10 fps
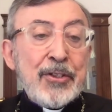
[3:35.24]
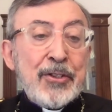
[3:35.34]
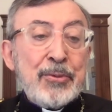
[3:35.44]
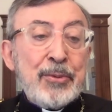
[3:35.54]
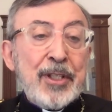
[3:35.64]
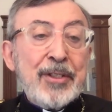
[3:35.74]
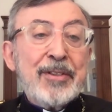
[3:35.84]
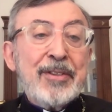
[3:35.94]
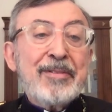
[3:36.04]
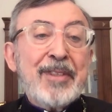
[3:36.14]
where
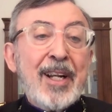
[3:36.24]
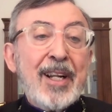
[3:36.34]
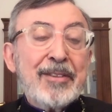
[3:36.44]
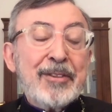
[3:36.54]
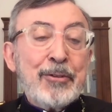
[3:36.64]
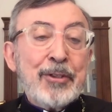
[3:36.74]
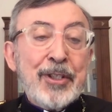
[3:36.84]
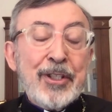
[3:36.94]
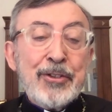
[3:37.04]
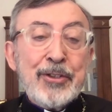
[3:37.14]
there are
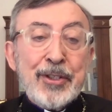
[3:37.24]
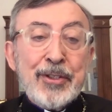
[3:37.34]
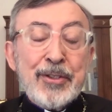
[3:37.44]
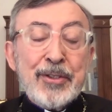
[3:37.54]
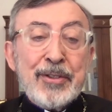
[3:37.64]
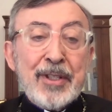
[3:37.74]
Christians,